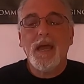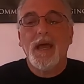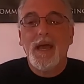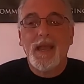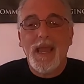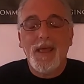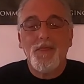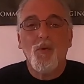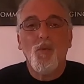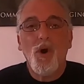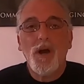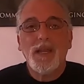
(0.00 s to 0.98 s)
Again, the
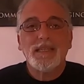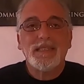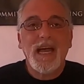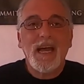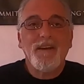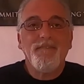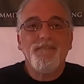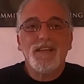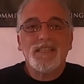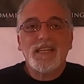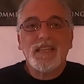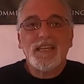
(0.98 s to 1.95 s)
walk is not going to
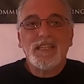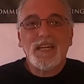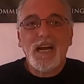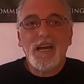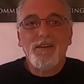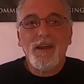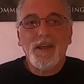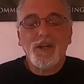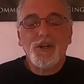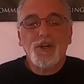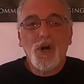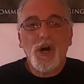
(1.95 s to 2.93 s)
physically tire out
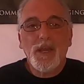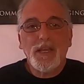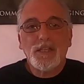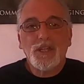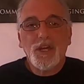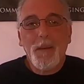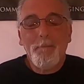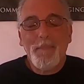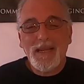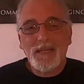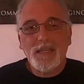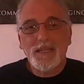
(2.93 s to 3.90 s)
your dog. It's going to
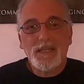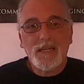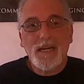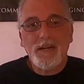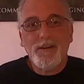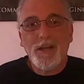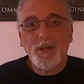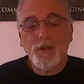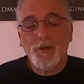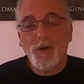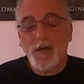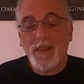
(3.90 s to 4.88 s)
mentally tire out
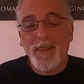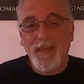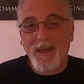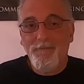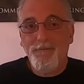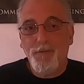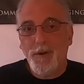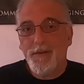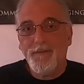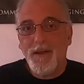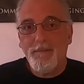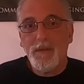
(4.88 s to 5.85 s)
your dog. That
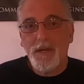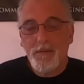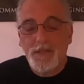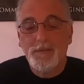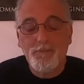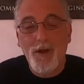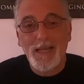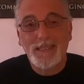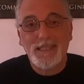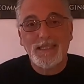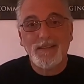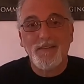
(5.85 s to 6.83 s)
45 minutes
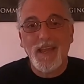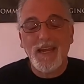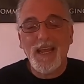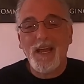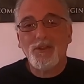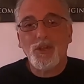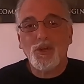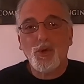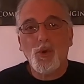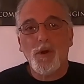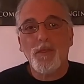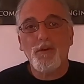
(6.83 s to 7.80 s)
process of getting out the
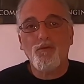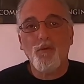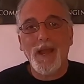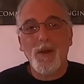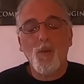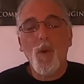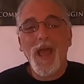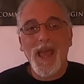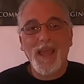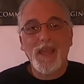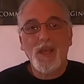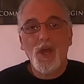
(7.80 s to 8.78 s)
door the right
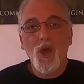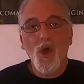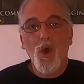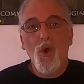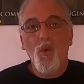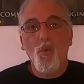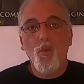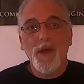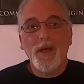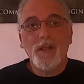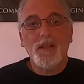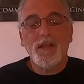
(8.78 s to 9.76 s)
way
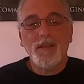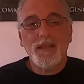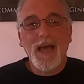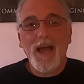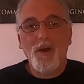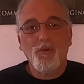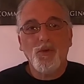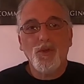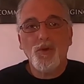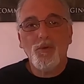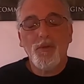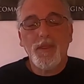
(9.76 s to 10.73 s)
will allow
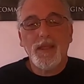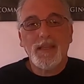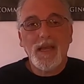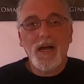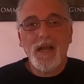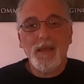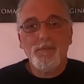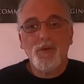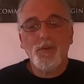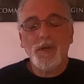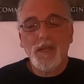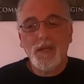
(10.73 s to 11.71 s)
you the time you
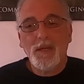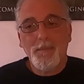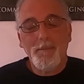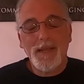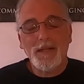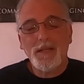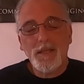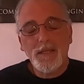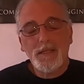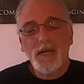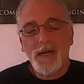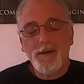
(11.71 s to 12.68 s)
need to mentally
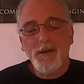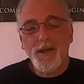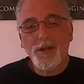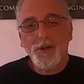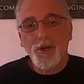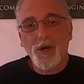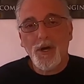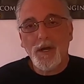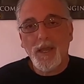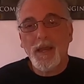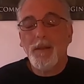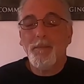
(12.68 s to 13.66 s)
tire out your
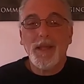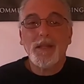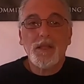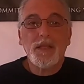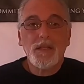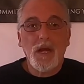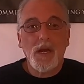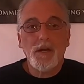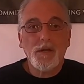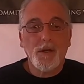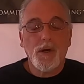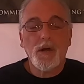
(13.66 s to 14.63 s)
dog, and a mentally
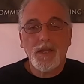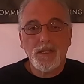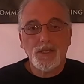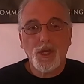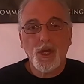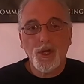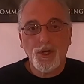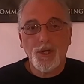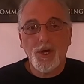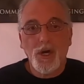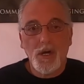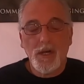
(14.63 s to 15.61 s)
tired dog is a good
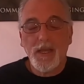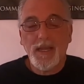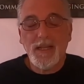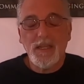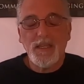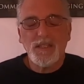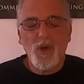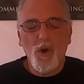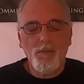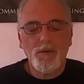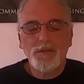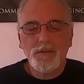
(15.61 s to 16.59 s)
dog. It is
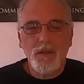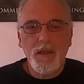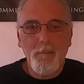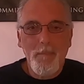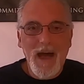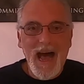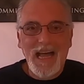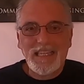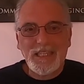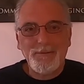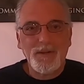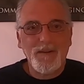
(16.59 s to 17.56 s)
almost
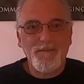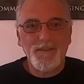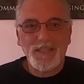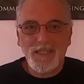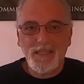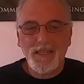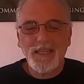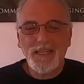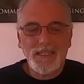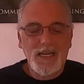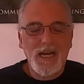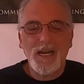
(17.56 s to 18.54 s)
impossible to physically
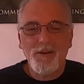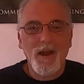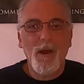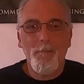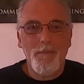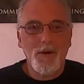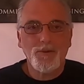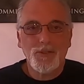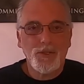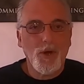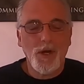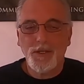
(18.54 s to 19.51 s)
tire out
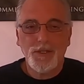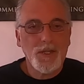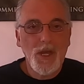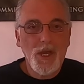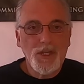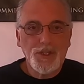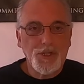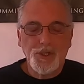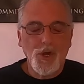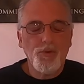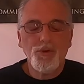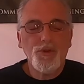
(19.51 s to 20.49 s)
most dogs. So
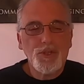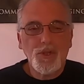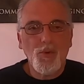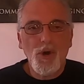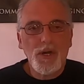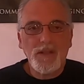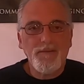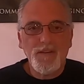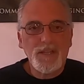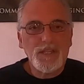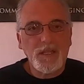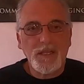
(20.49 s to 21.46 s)
don't use the walk to
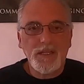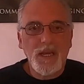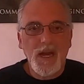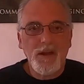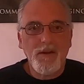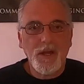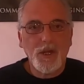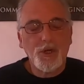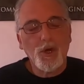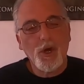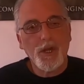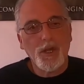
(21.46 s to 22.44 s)
physically tire out your
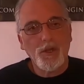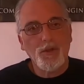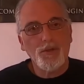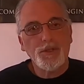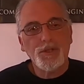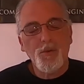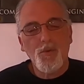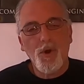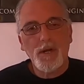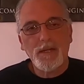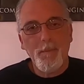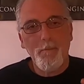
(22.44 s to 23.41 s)
dog. Use the
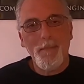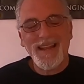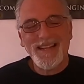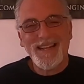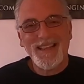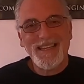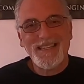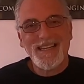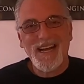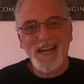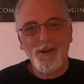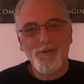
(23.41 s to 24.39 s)
walk to mentally
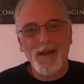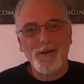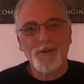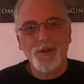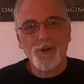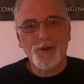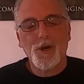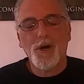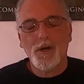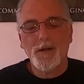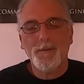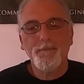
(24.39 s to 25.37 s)
tire out your
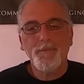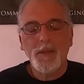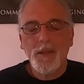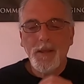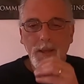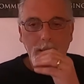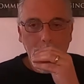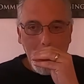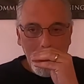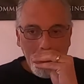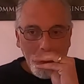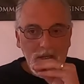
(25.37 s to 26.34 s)
dog.
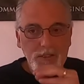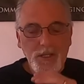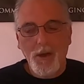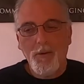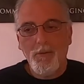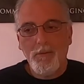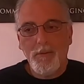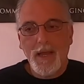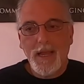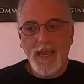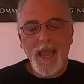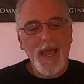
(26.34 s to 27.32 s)
So
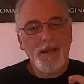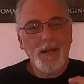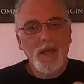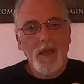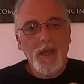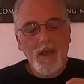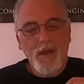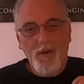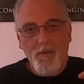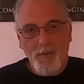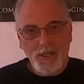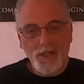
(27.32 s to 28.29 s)
again,
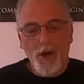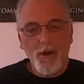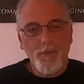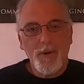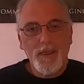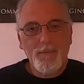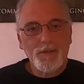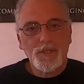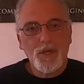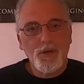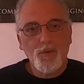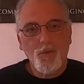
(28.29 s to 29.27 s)
we started with
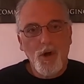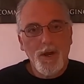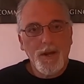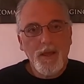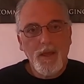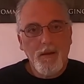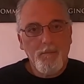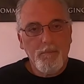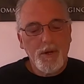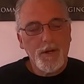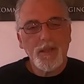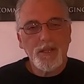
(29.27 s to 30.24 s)
episode 1,
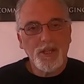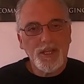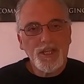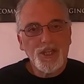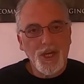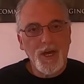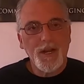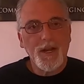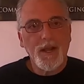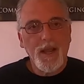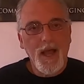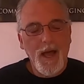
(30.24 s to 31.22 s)
putting the leash on in
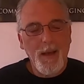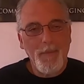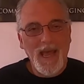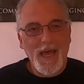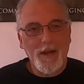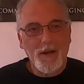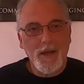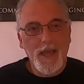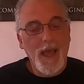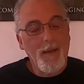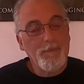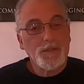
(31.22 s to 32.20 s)
a calm manner.
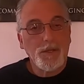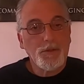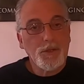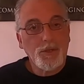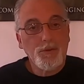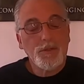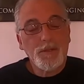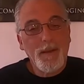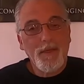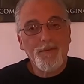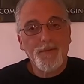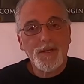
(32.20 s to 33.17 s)
Episode 2 is
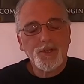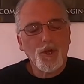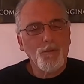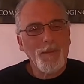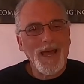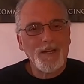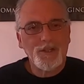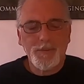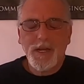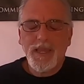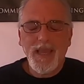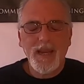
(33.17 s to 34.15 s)
about threshold
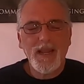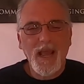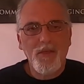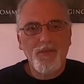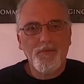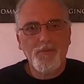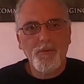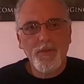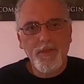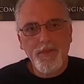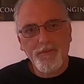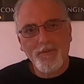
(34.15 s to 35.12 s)
management, getting out through
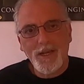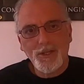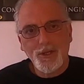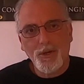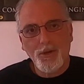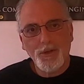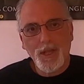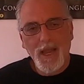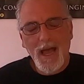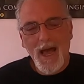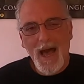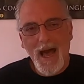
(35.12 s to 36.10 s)
the threshold
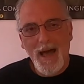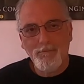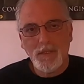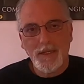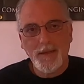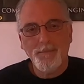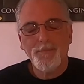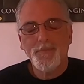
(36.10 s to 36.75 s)
calmly.